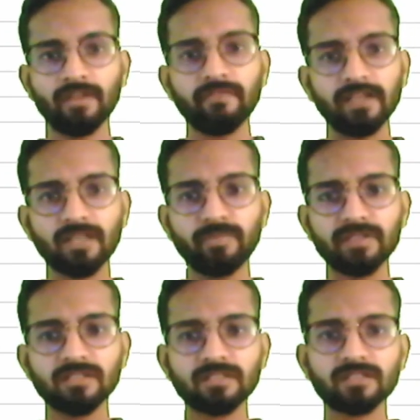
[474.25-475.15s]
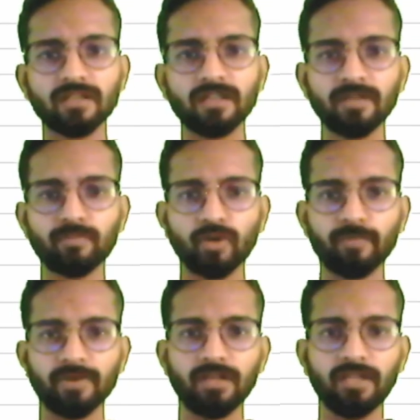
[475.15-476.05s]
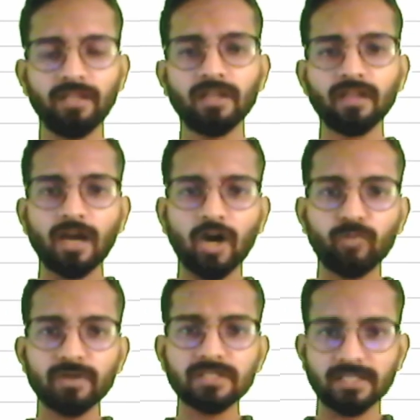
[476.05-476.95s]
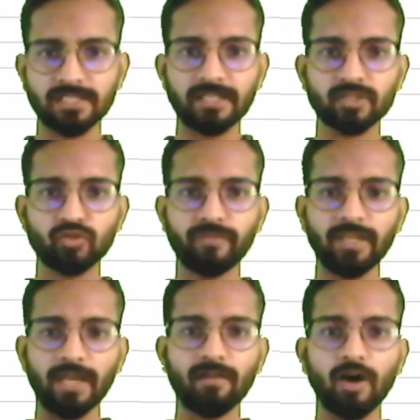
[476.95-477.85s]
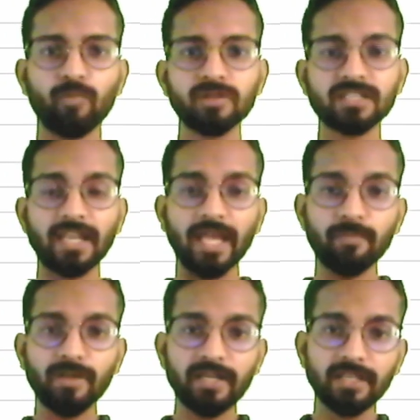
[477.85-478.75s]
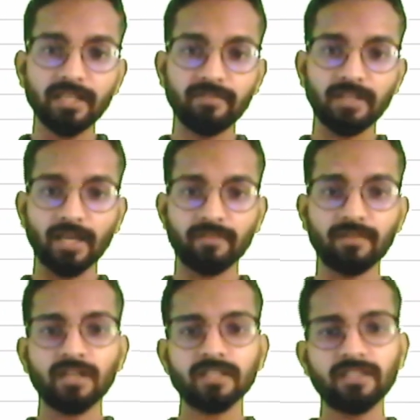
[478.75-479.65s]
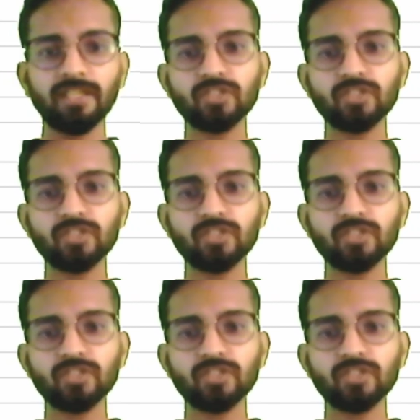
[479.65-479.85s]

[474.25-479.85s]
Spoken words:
whether business is running properly, how much assets do we have, how much liability we have. These